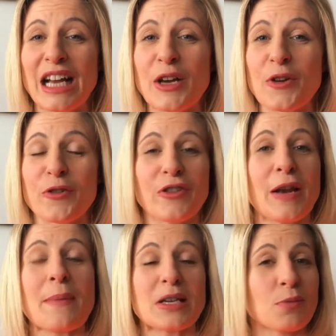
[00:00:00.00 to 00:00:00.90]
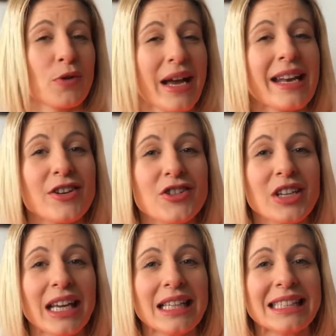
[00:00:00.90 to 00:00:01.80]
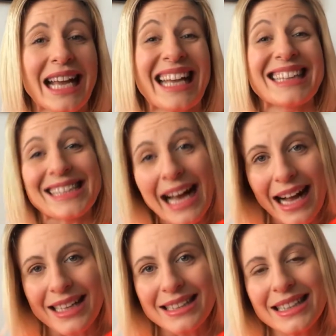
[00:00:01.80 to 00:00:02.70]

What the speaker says: you feel much more energy, and that